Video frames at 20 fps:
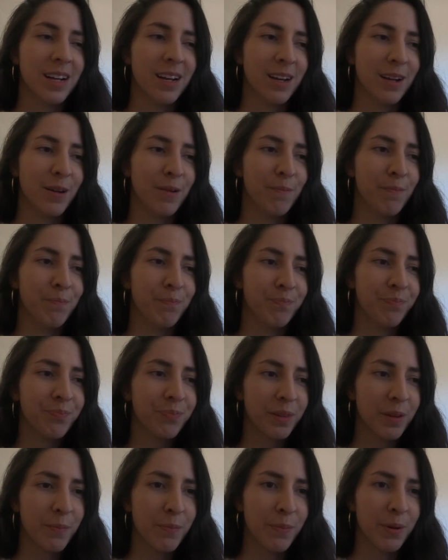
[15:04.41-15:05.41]

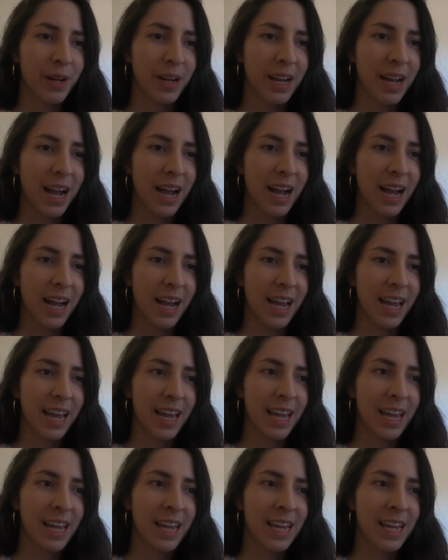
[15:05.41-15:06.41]
But
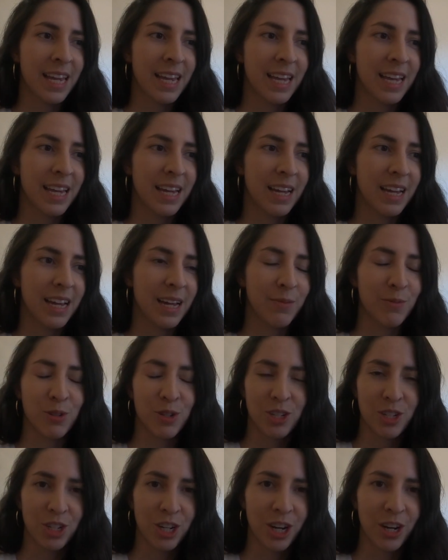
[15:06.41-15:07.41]
I'm
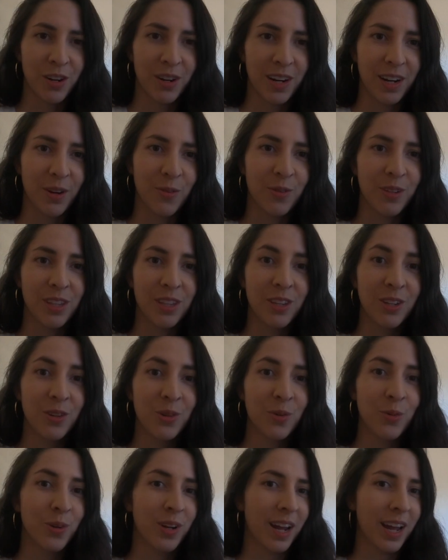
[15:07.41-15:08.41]
just sharing with
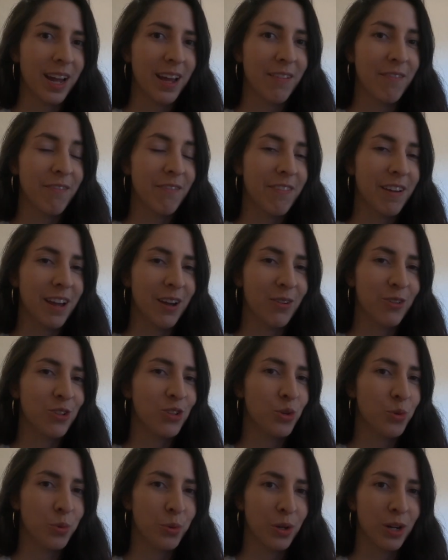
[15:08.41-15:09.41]
you what I have found
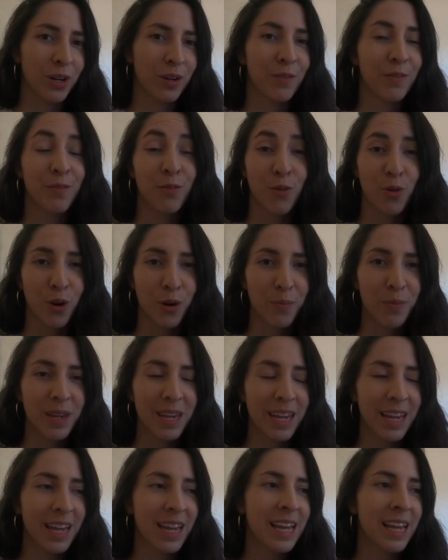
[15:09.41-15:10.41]
to work for
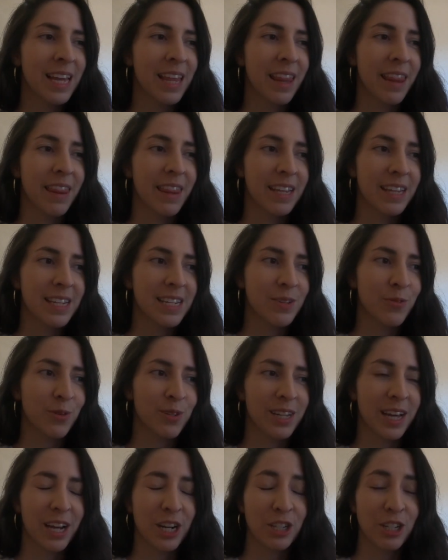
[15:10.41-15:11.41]
me. This
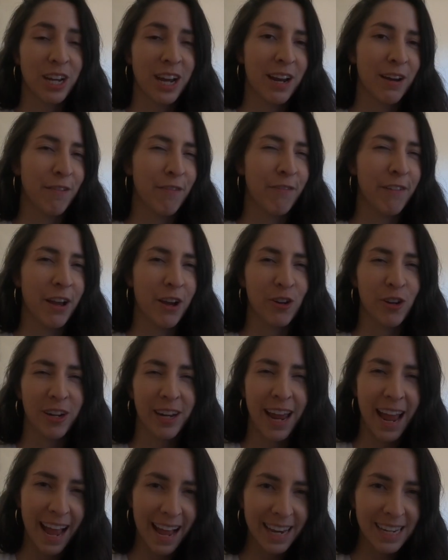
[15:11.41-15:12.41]
was actually kind of found
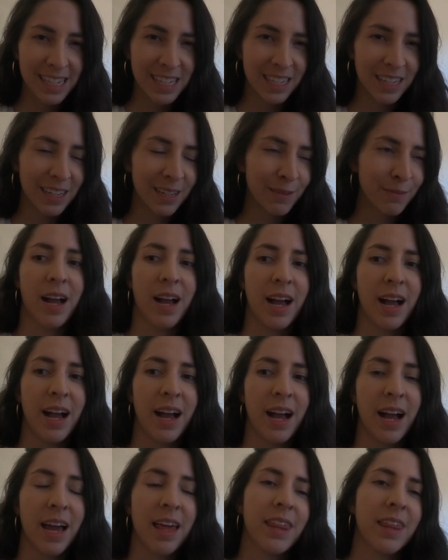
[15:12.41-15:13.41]
on accident.
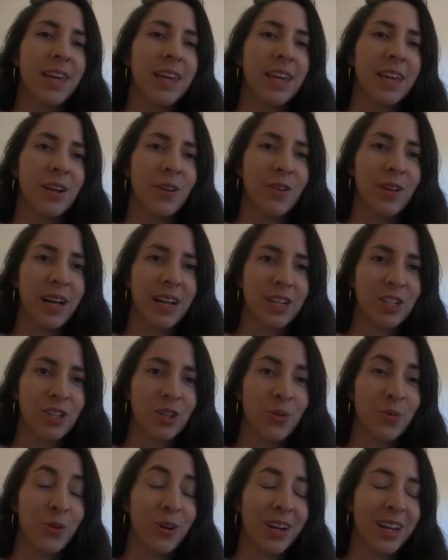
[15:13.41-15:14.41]
I think it'll
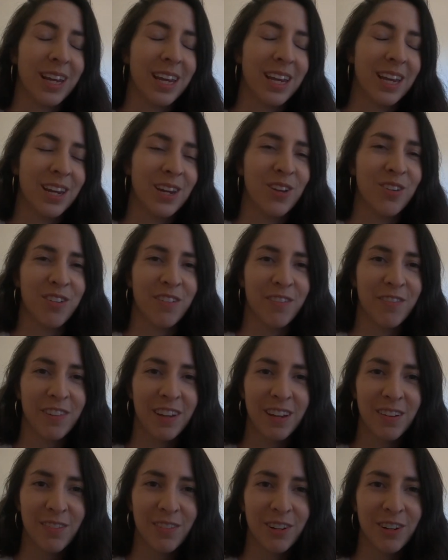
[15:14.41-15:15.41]
actually work in your
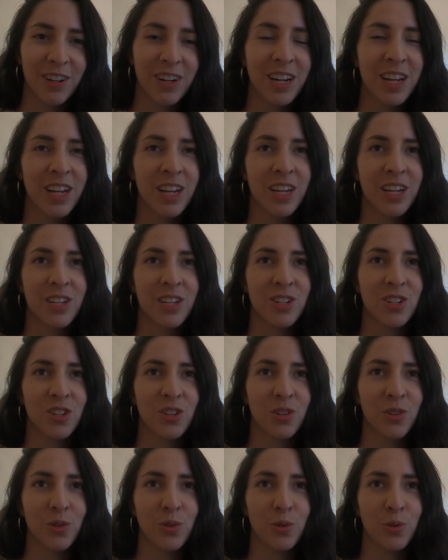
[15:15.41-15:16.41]
favor
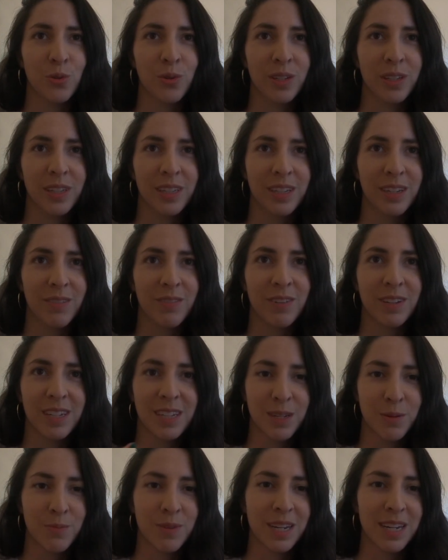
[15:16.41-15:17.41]
to leave
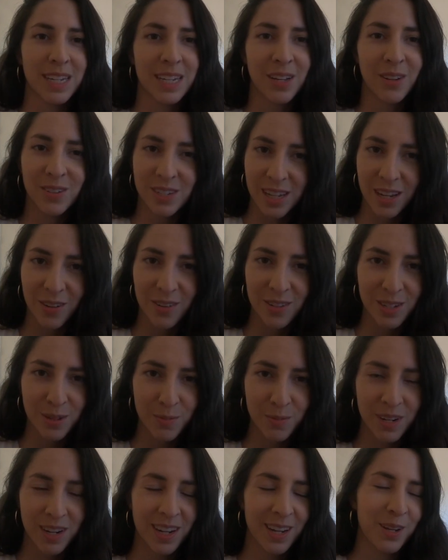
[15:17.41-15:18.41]
some details out
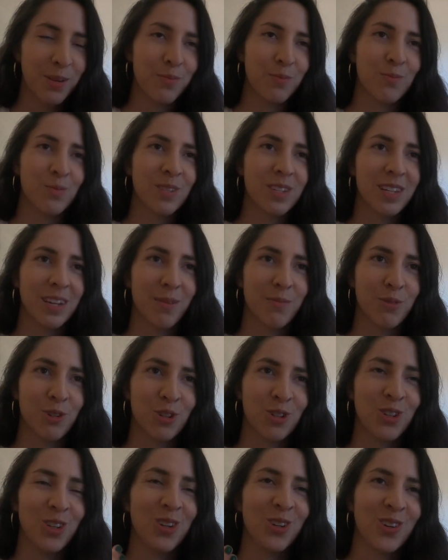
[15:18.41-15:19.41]
sometimes,
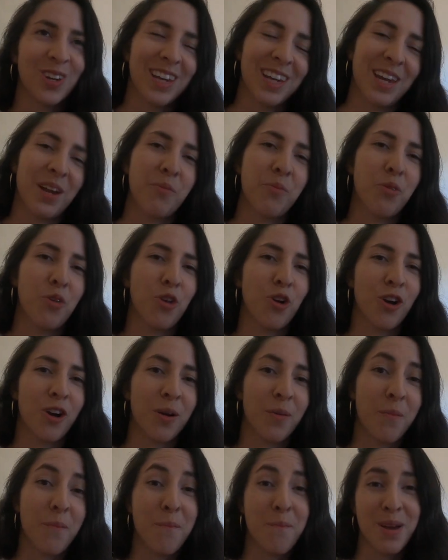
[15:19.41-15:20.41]
just so you can get
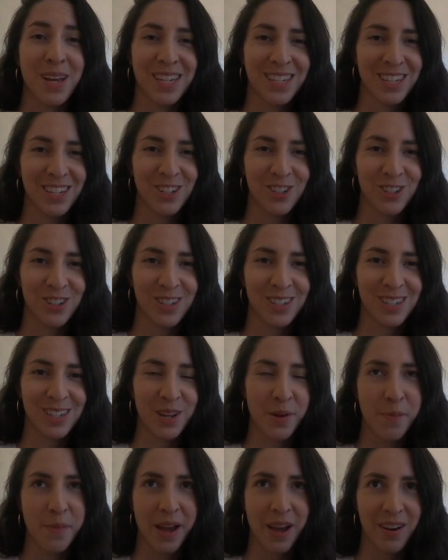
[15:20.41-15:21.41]
more messages
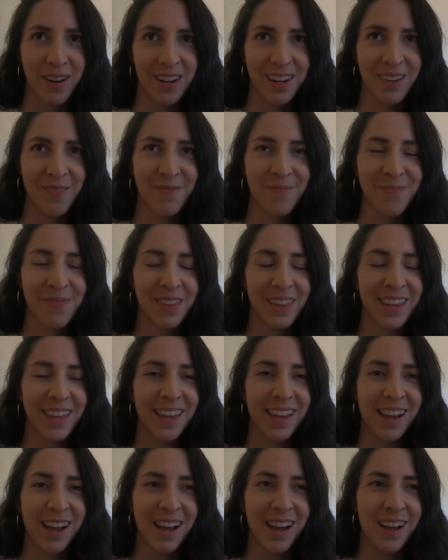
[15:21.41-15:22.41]
about it.
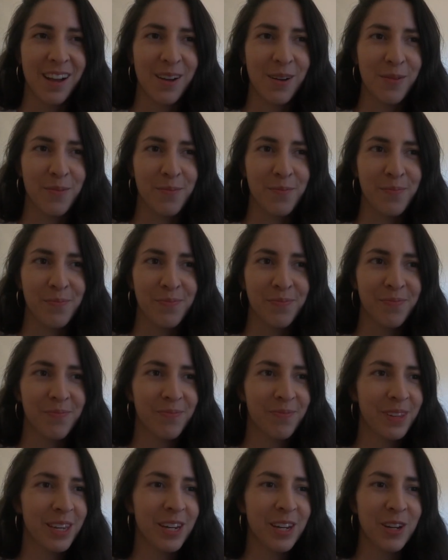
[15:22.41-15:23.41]

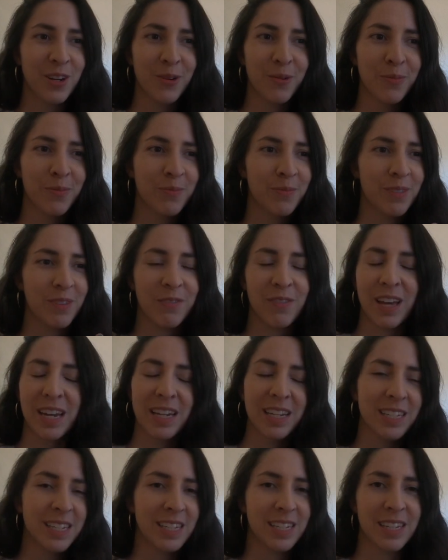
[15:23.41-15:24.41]
You know, if
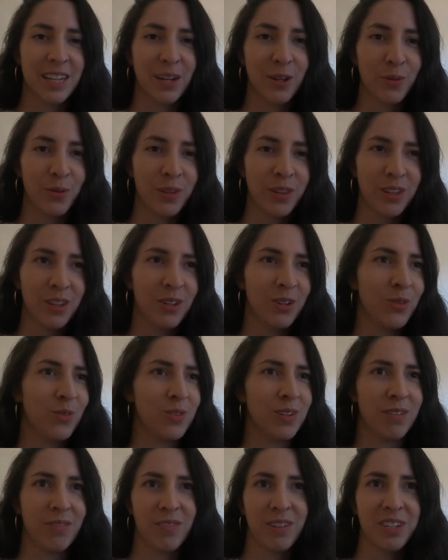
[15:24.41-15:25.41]
that doesn't settle with you,
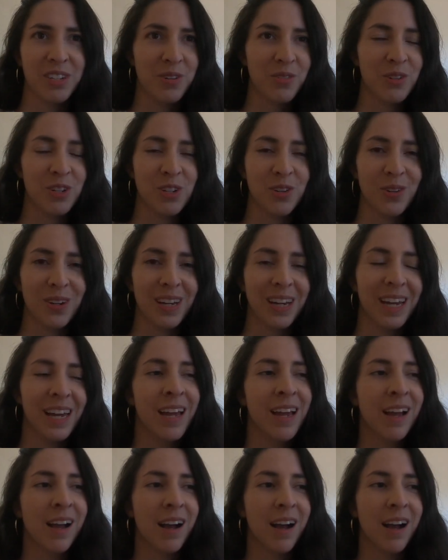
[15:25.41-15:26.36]
definitely don't do it.